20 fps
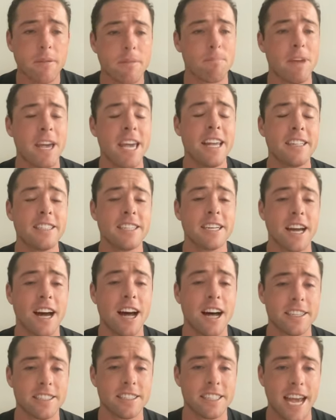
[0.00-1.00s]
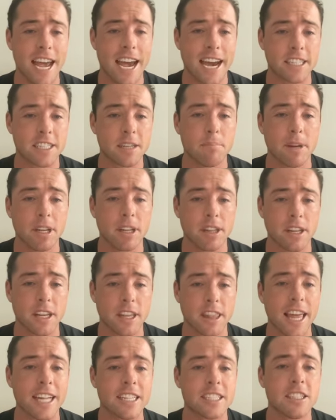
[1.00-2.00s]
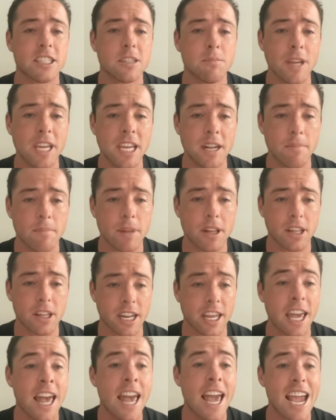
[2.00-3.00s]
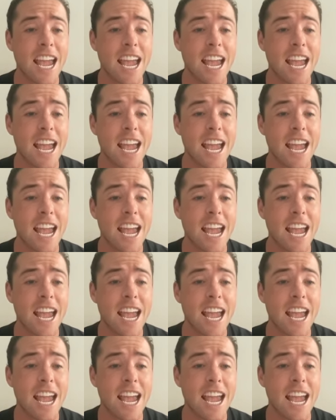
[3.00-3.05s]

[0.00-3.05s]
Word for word: hit to contact ability, that speed ability,